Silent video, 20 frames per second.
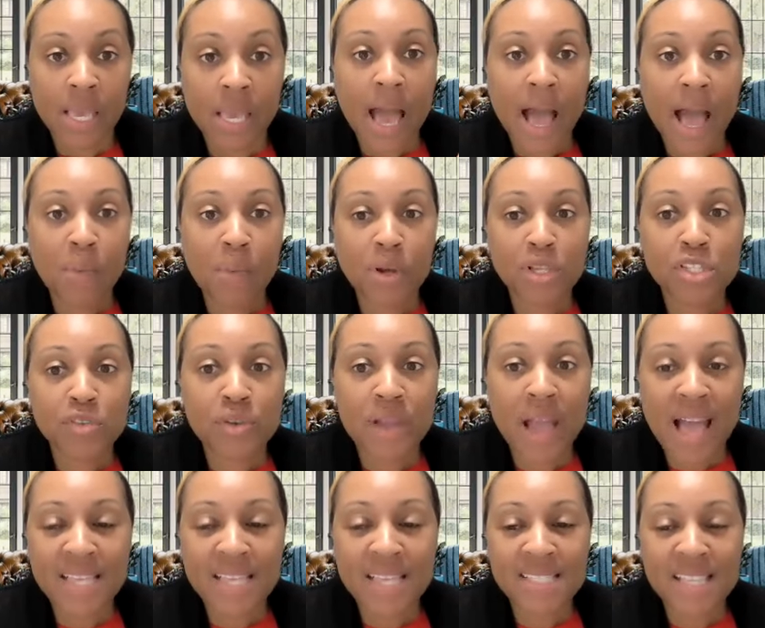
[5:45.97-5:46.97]
I want you
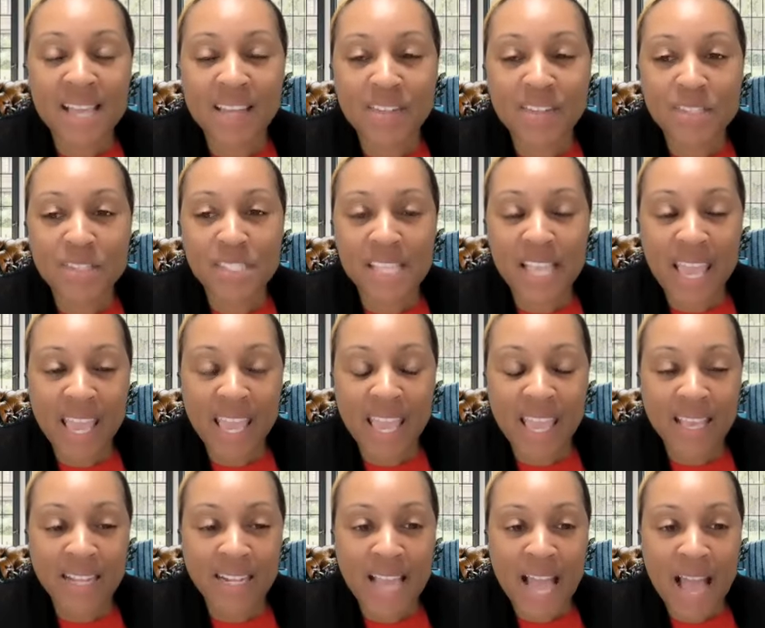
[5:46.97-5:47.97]
guys to
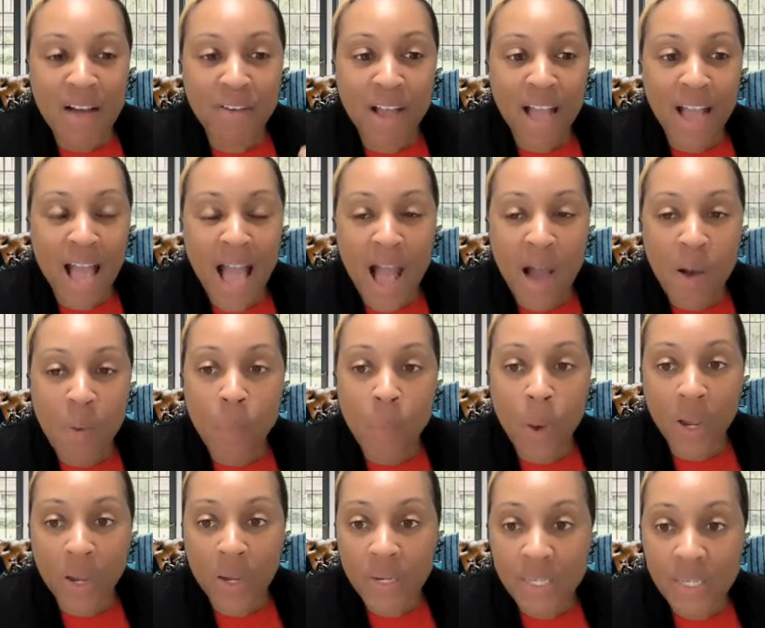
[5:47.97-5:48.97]
understand how God
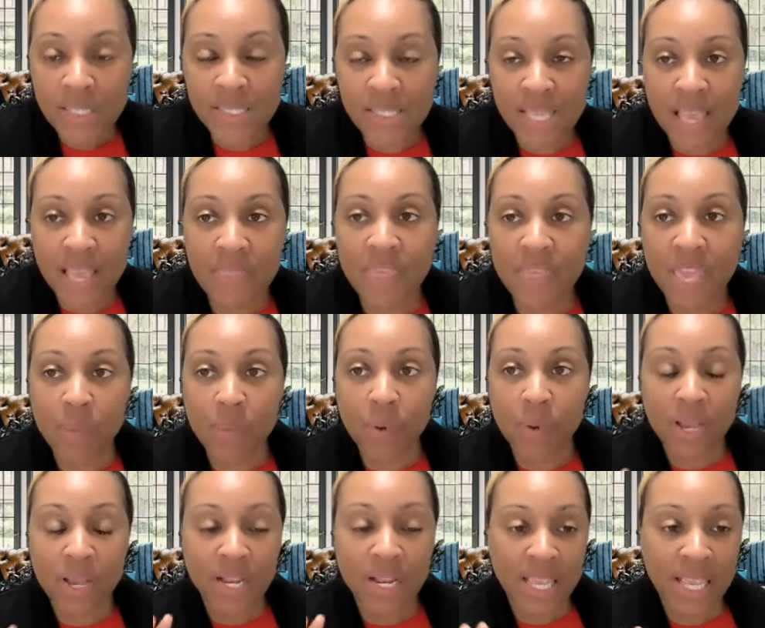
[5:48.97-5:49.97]
works, and then we're
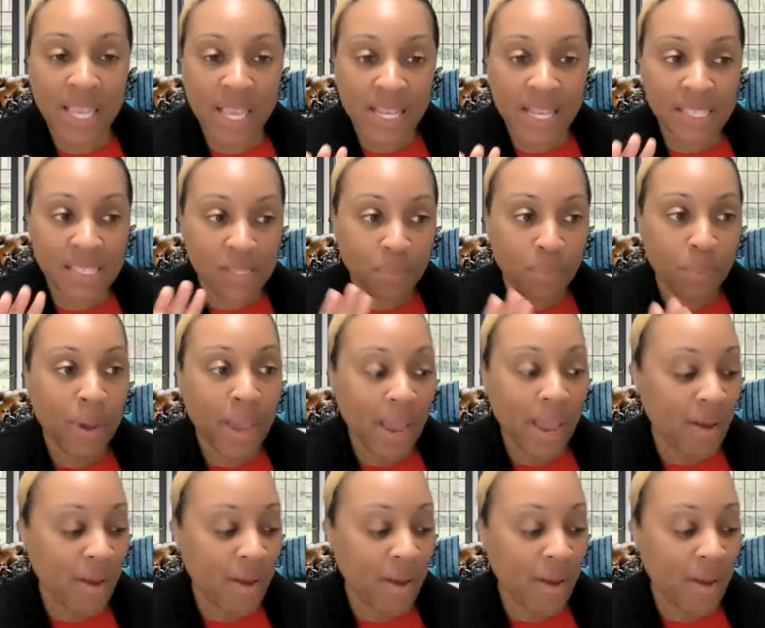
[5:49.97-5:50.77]
going to get into prayer.